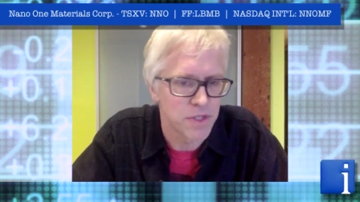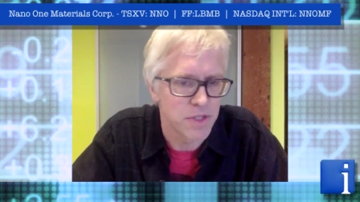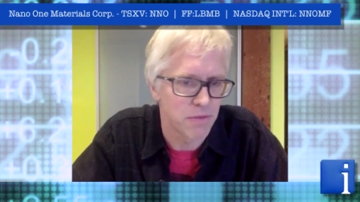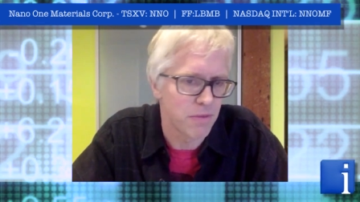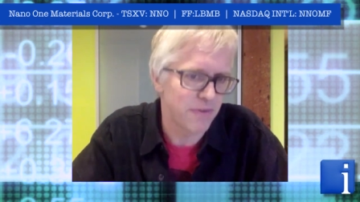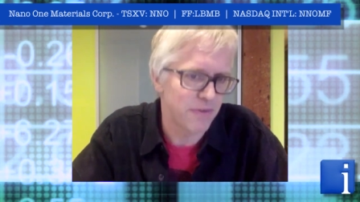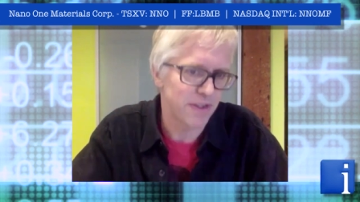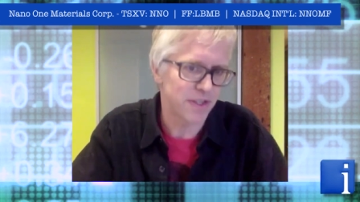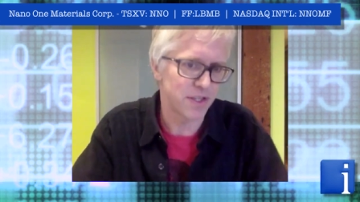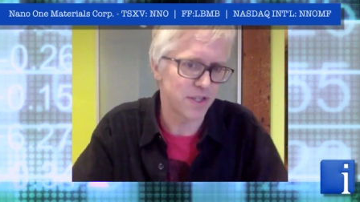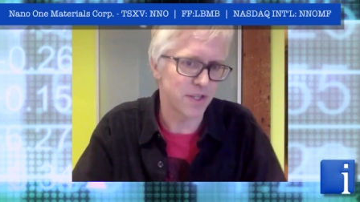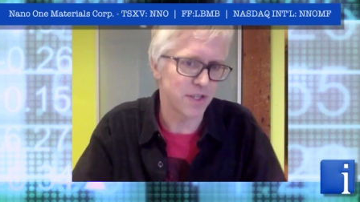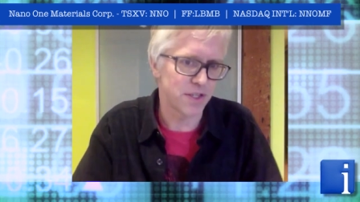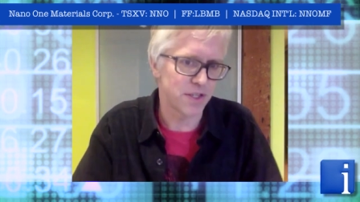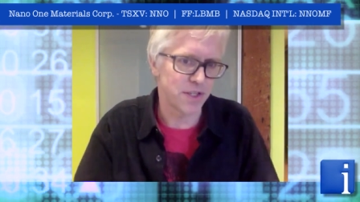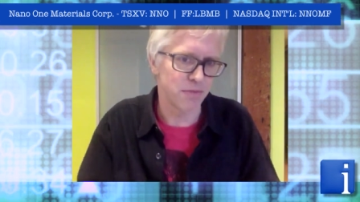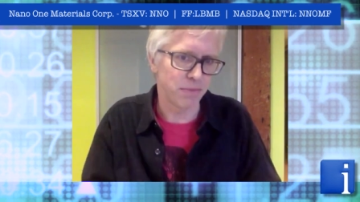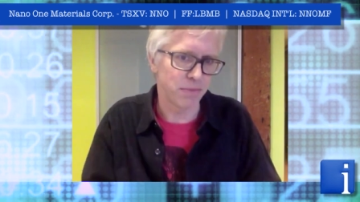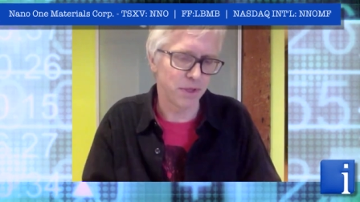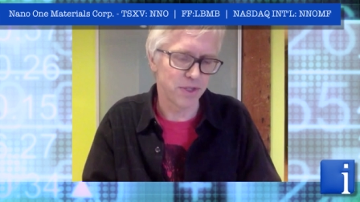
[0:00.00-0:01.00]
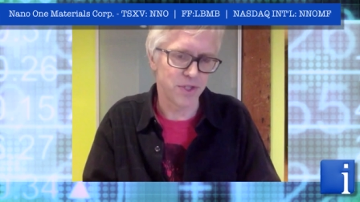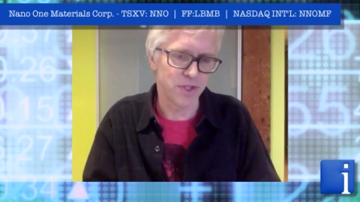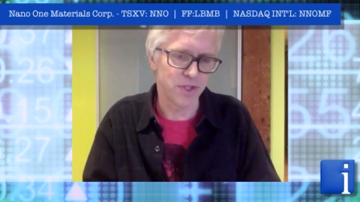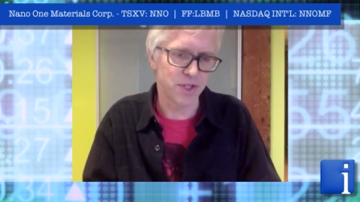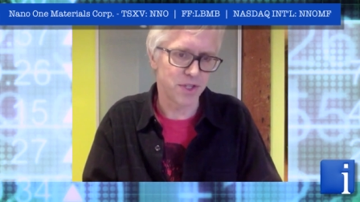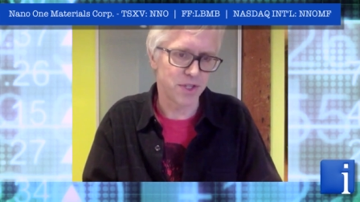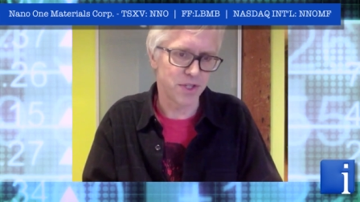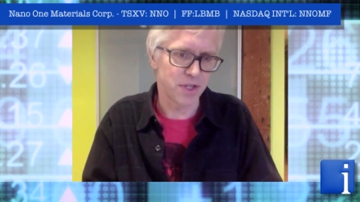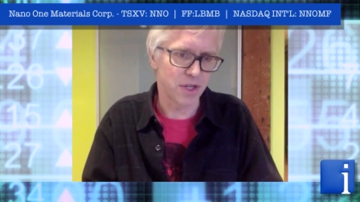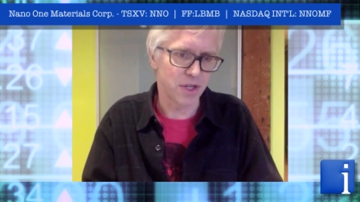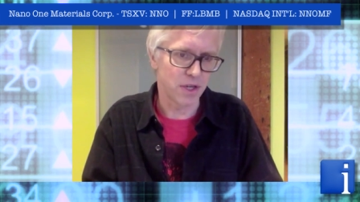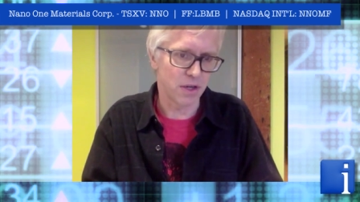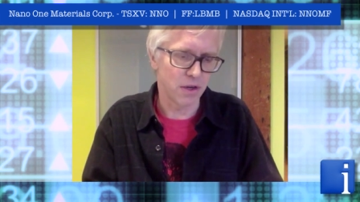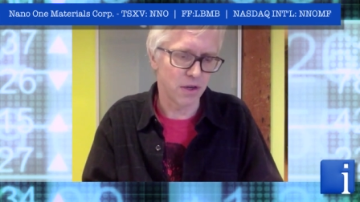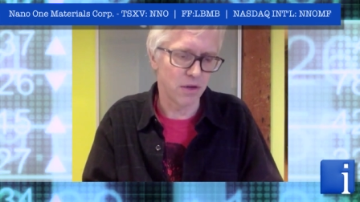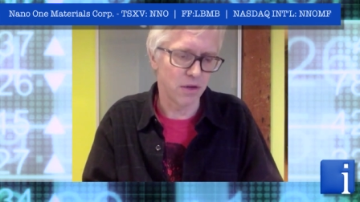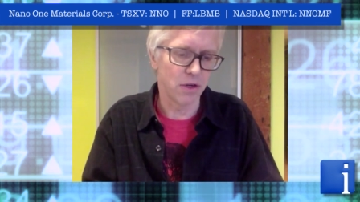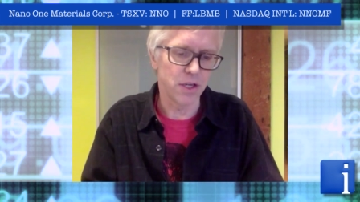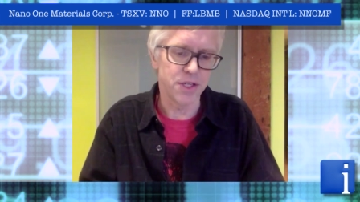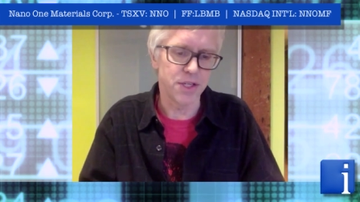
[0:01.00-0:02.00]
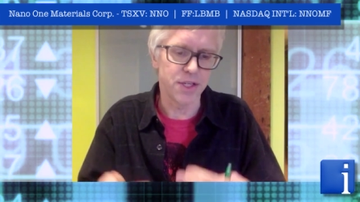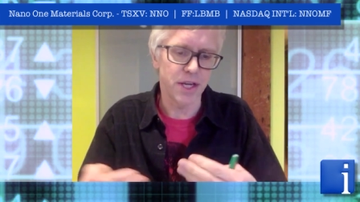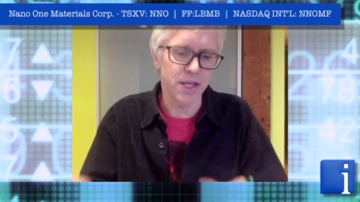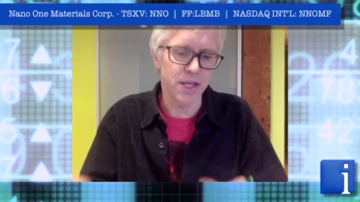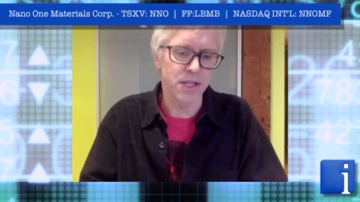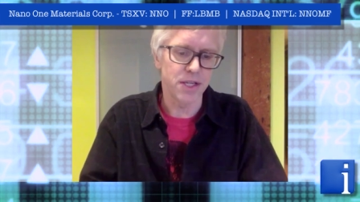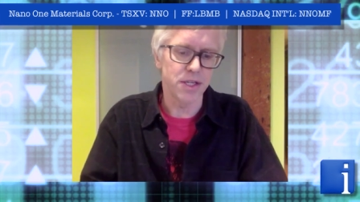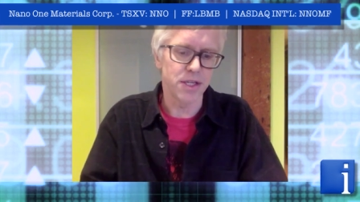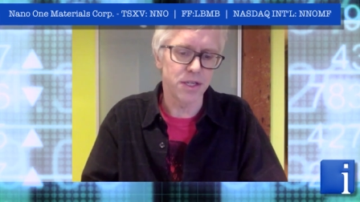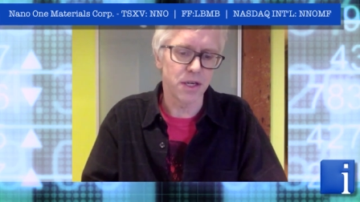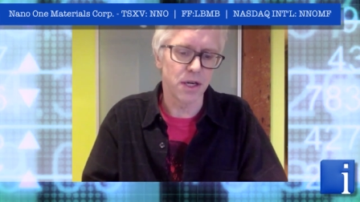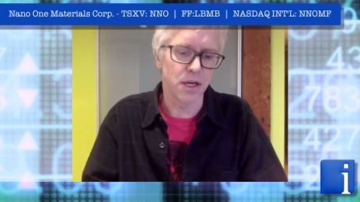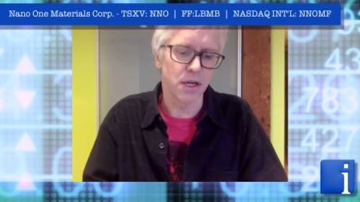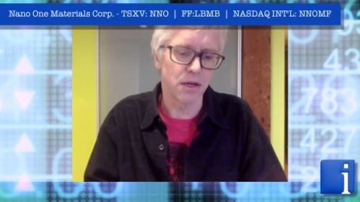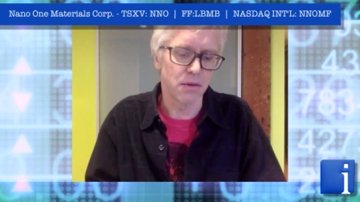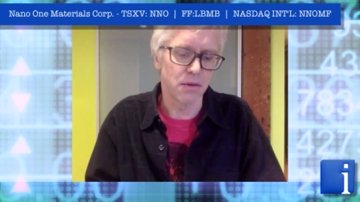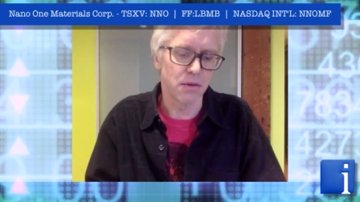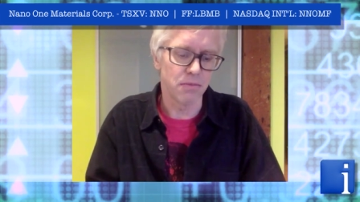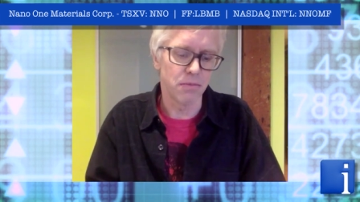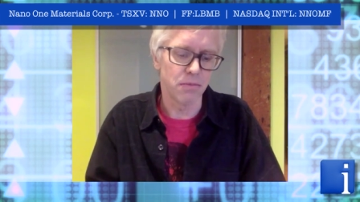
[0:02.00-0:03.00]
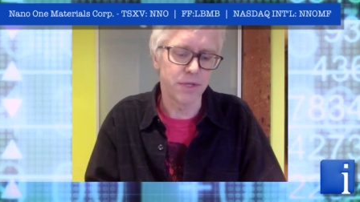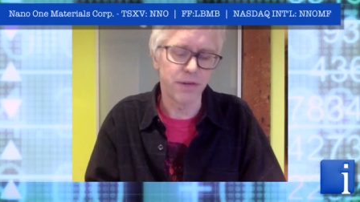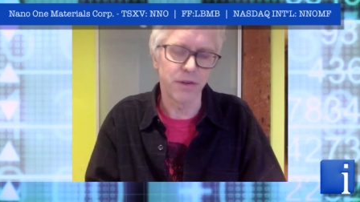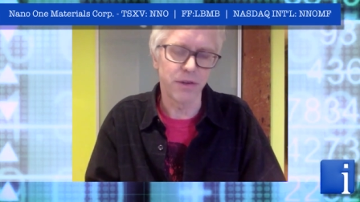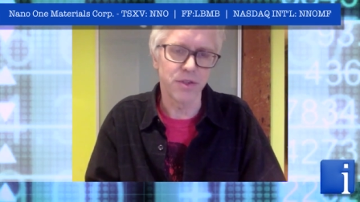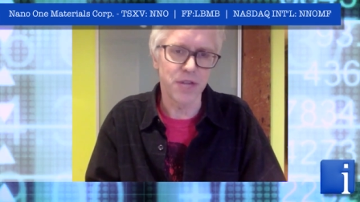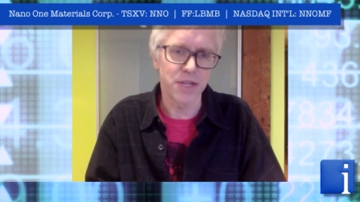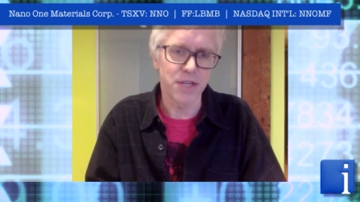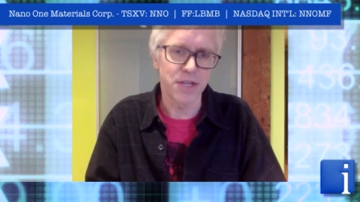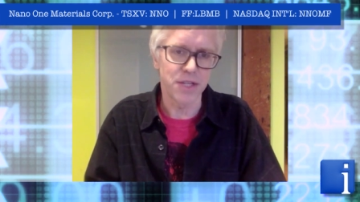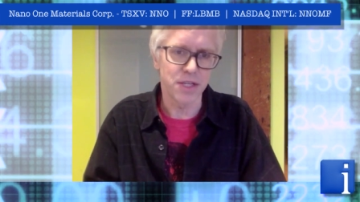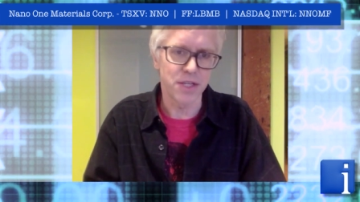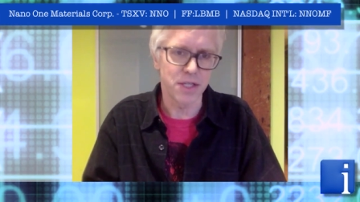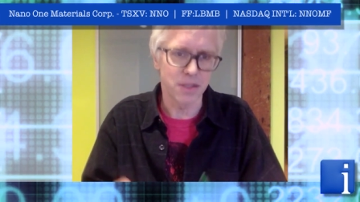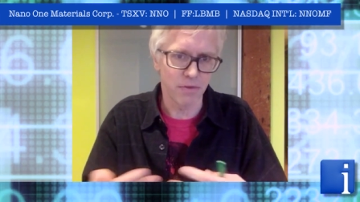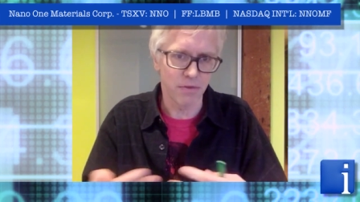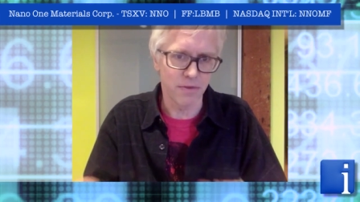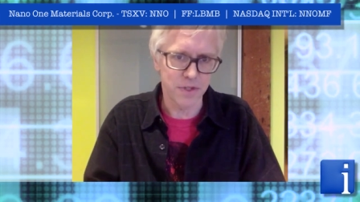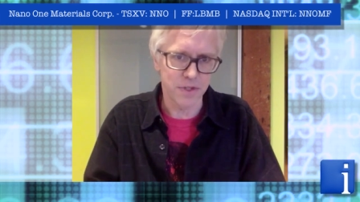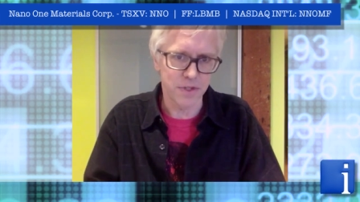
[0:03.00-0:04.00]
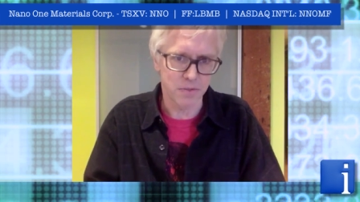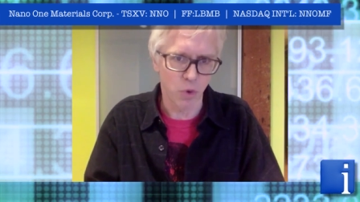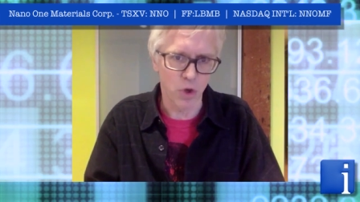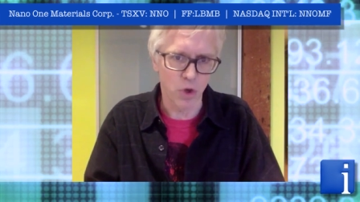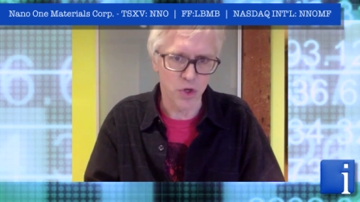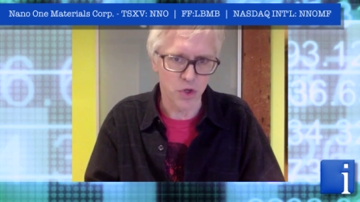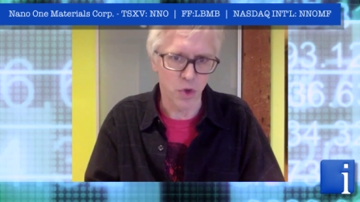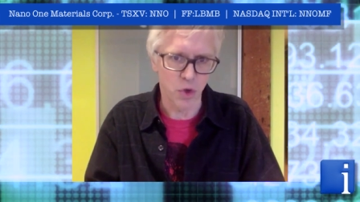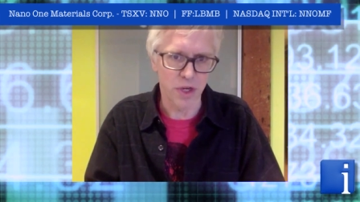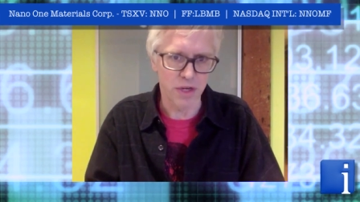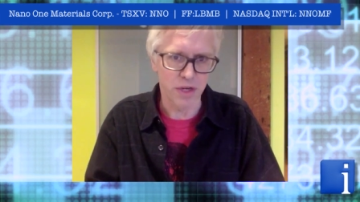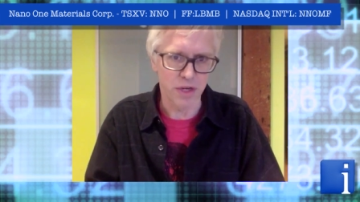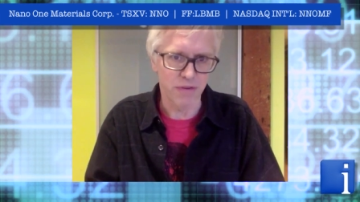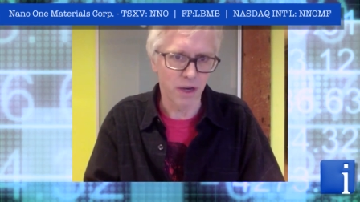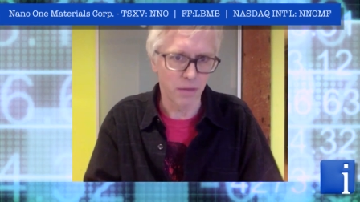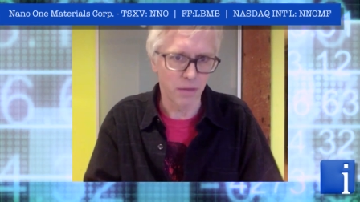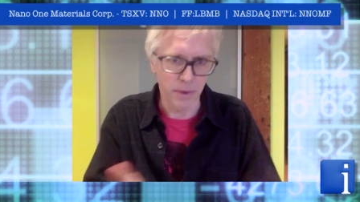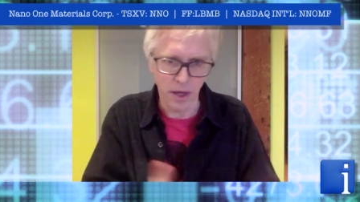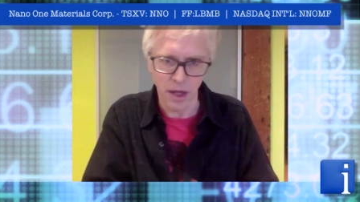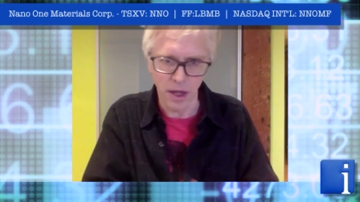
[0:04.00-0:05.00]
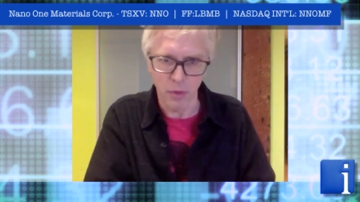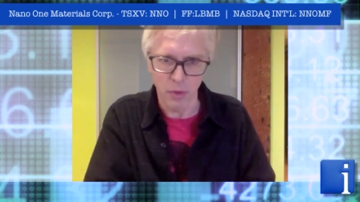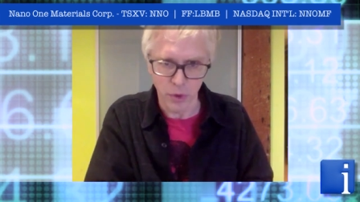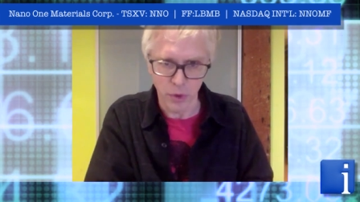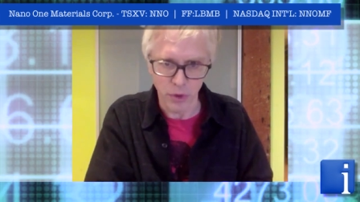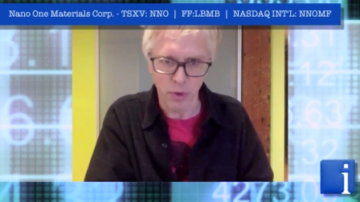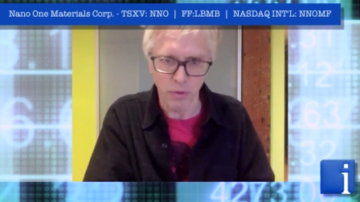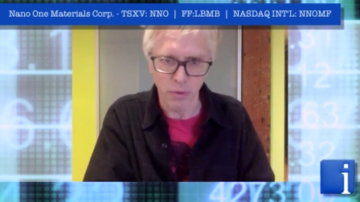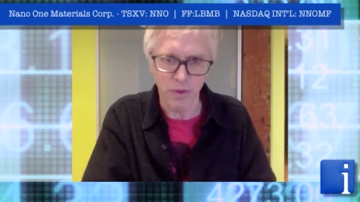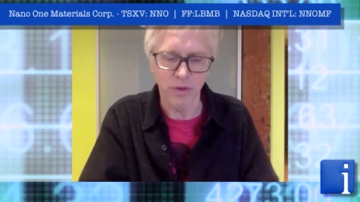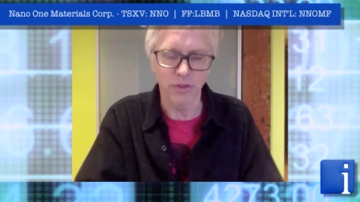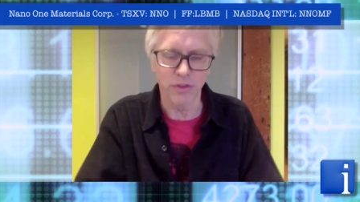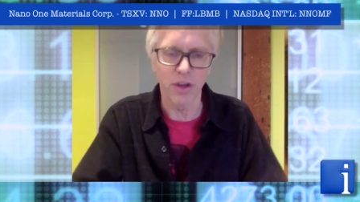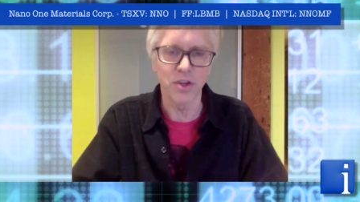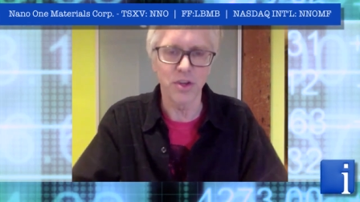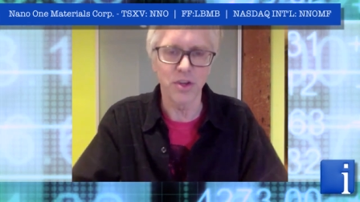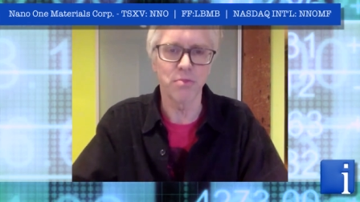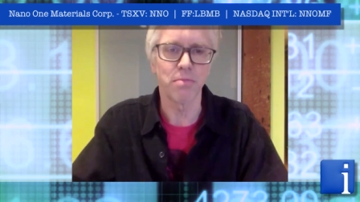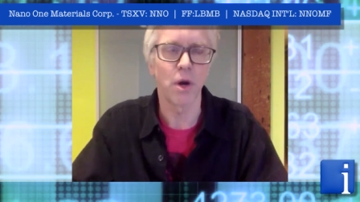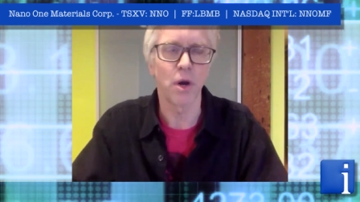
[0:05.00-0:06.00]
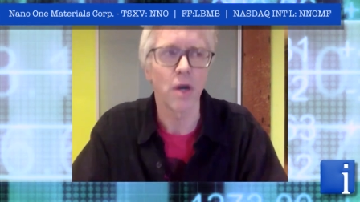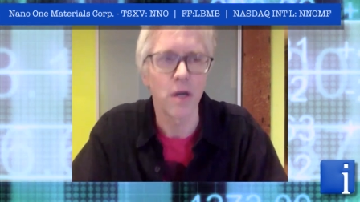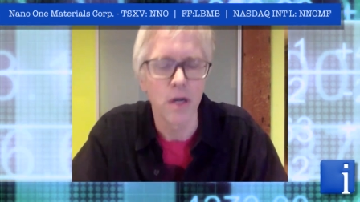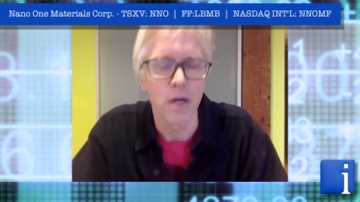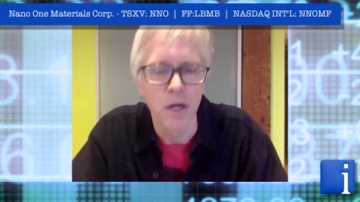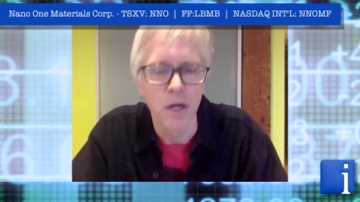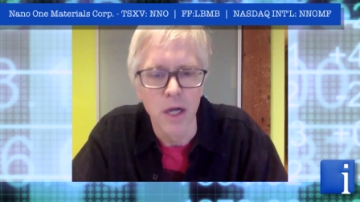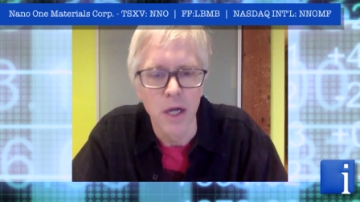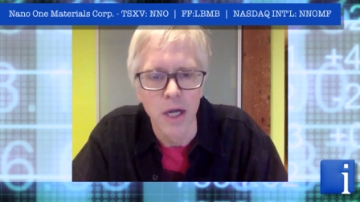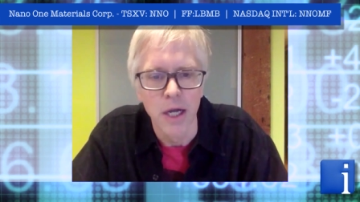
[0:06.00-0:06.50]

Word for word: Some of it's as simple as just uh, early stage uh, materials testing. Some of it's more joint development, like we're doing with this Asian partner.